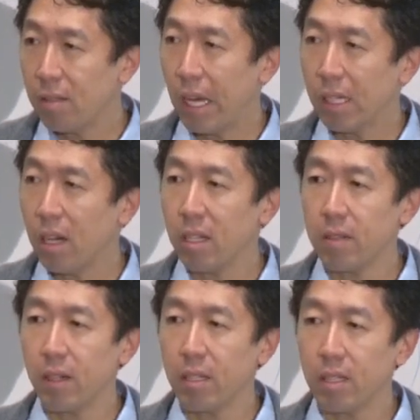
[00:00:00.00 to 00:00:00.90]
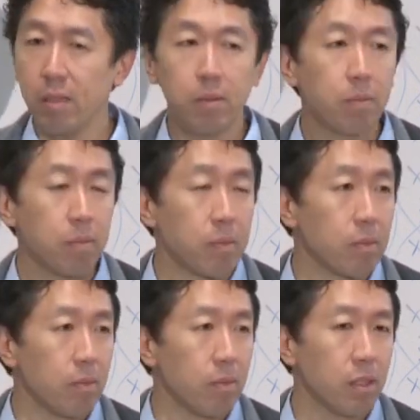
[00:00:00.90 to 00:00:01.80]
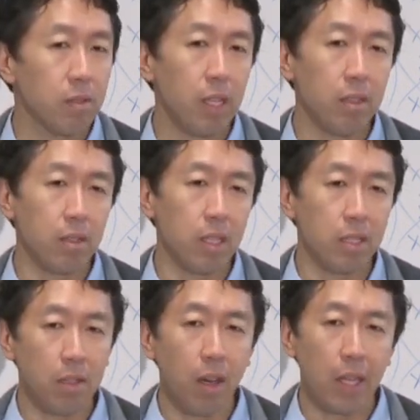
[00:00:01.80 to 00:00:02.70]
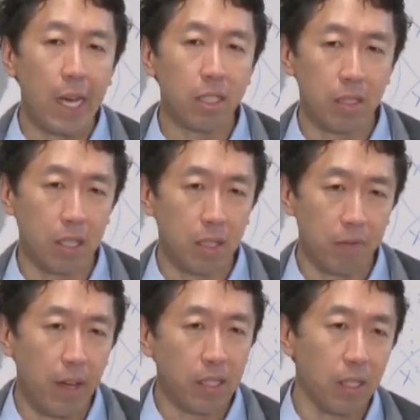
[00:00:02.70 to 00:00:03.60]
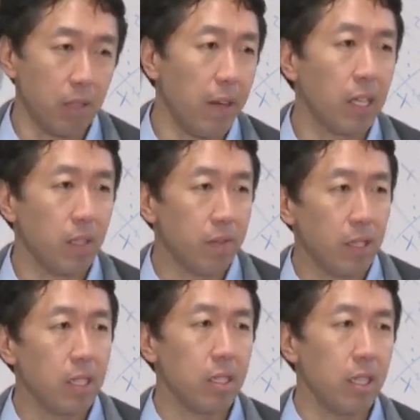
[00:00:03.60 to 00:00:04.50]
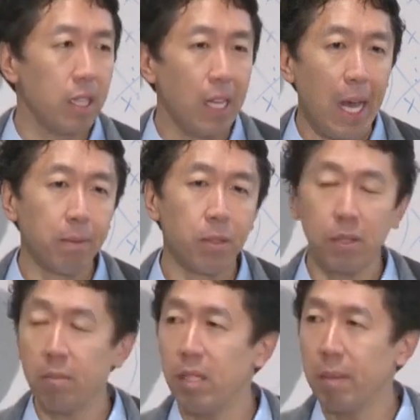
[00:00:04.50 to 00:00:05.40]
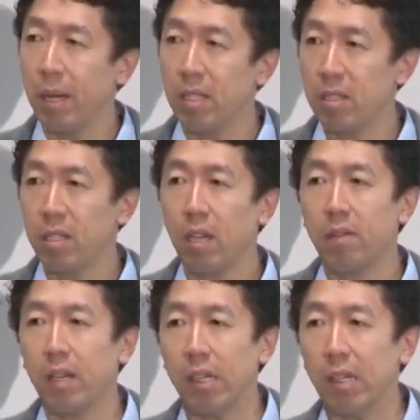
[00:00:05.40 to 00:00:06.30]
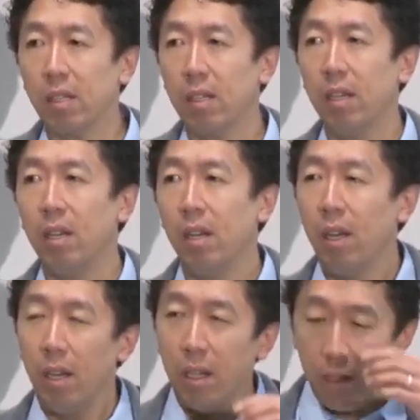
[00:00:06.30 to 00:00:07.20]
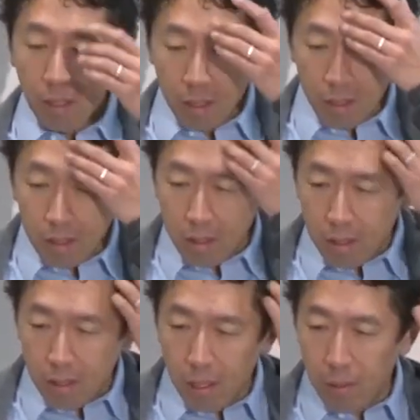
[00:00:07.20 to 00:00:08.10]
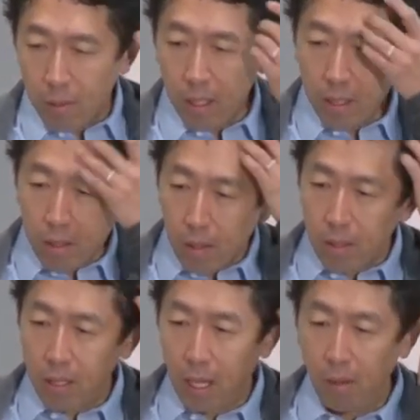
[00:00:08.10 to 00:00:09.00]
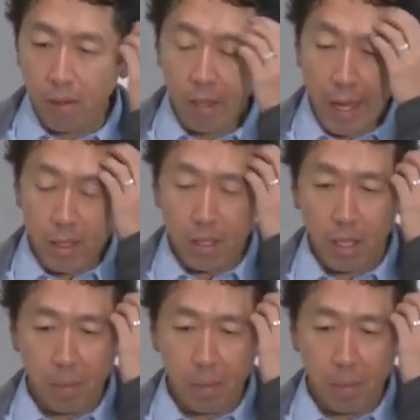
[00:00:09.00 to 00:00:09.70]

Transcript: that cost function, right? That is not actually finding the value of theta that absolutely minimizes j of theta. So it turns out that